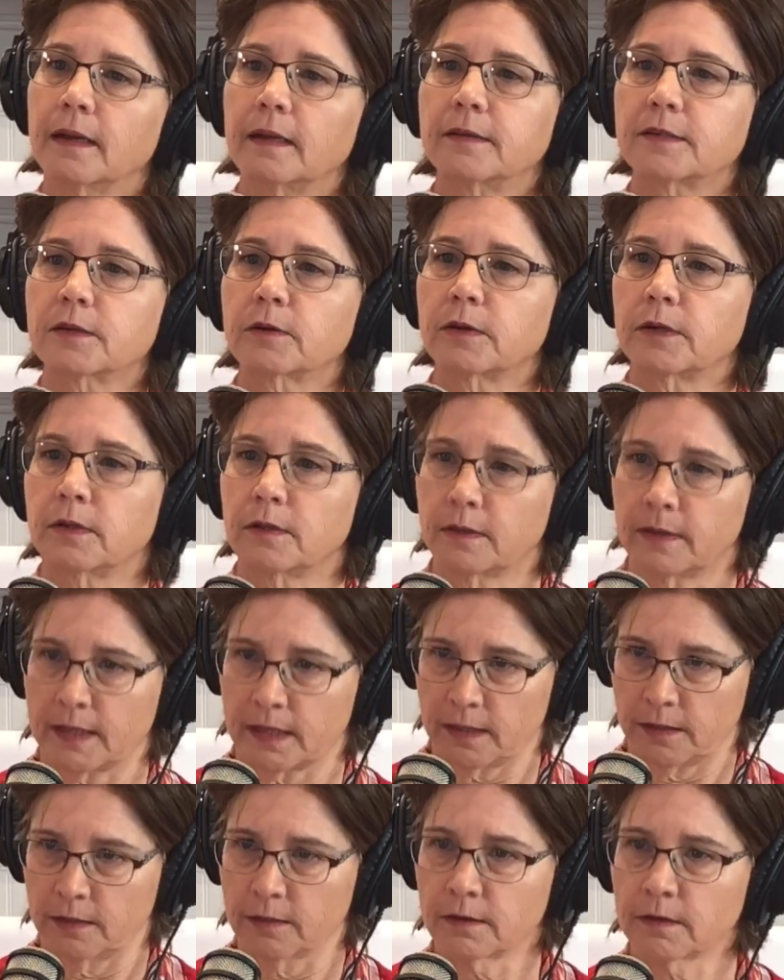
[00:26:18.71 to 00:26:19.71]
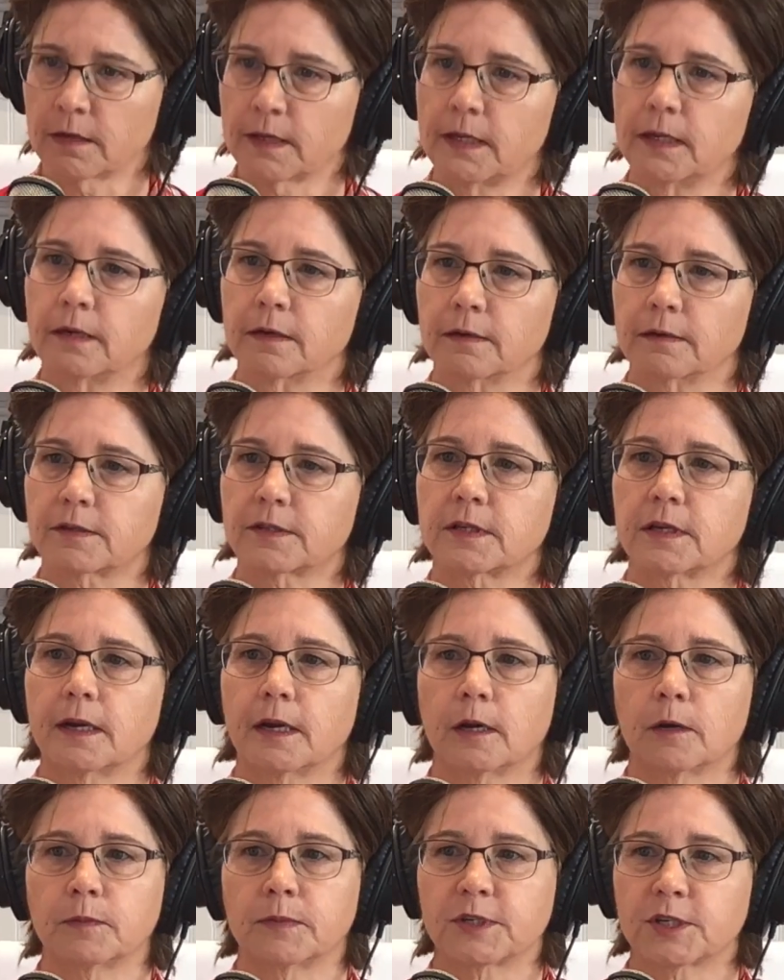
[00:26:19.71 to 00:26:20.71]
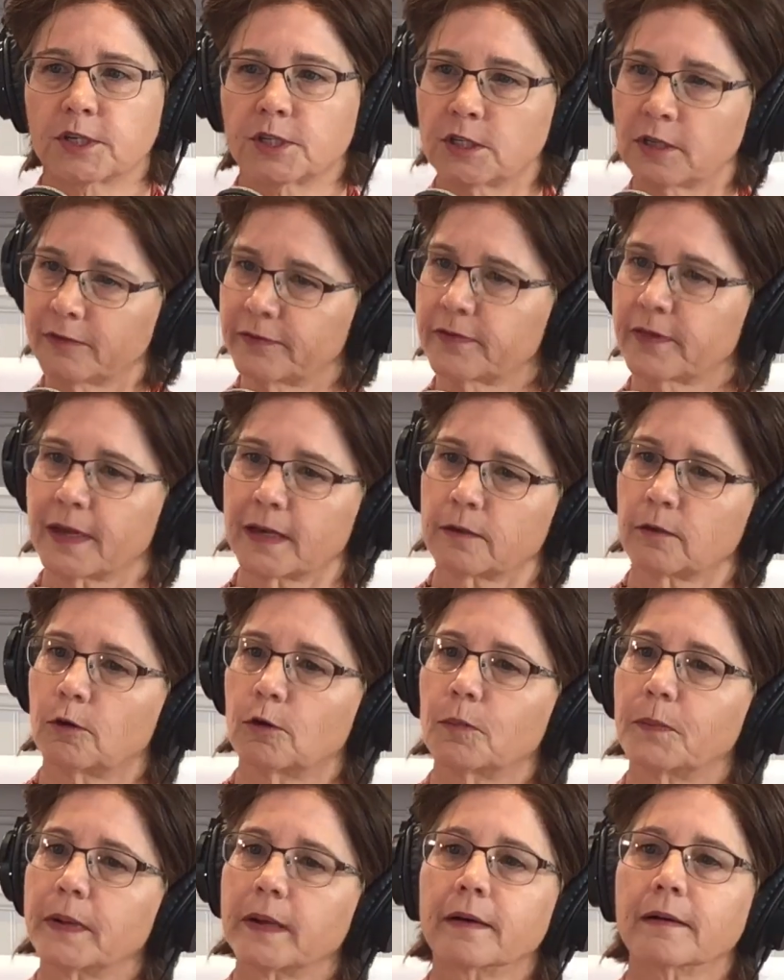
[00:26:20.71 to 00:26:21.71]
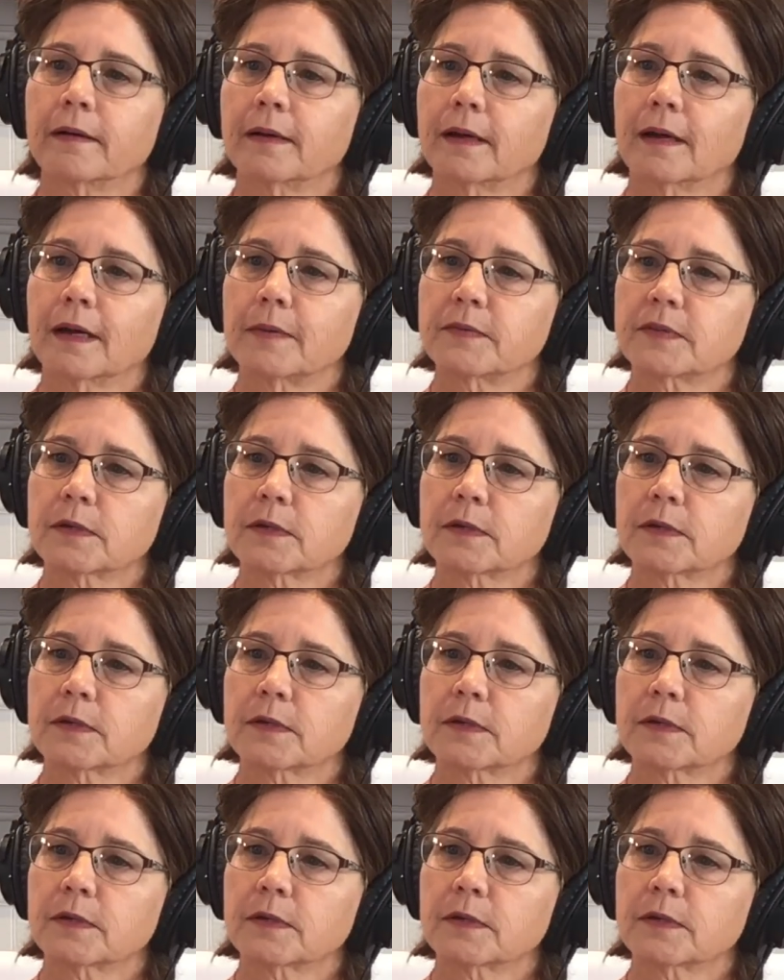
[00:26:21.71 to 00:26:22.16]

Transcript: And so that you're here to help shift that whole paradigm.